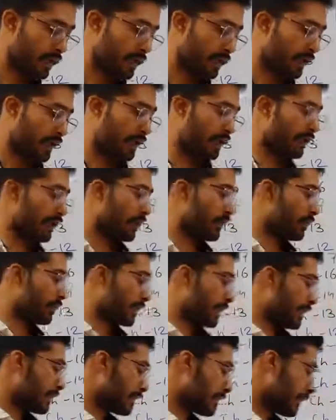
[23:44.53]
Here you
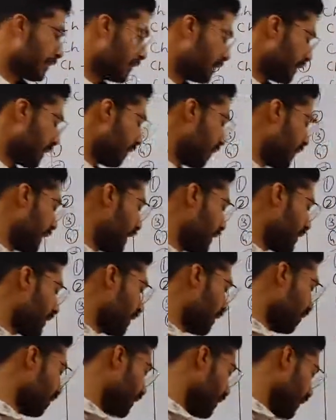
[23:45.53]
can see on the page
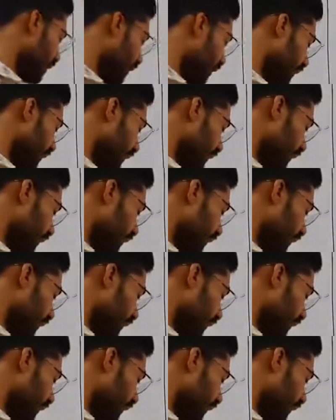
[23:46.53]
number